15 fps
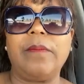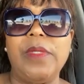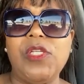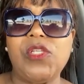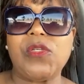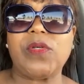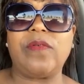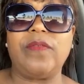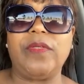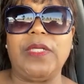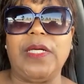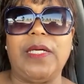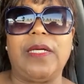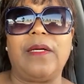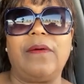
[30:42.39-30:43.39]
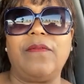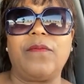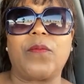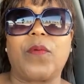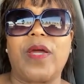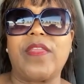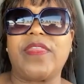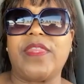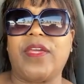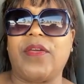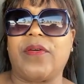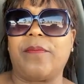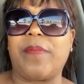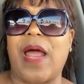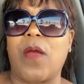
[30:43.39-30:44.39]
Ministry of Love right
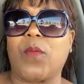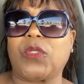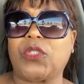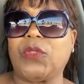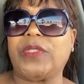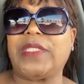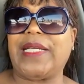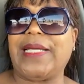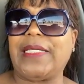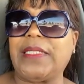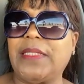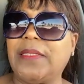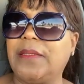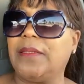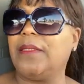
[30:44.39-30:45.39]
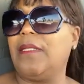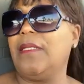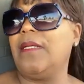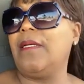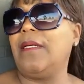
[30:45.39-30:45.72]
there in Baton Rouge, Louisiana.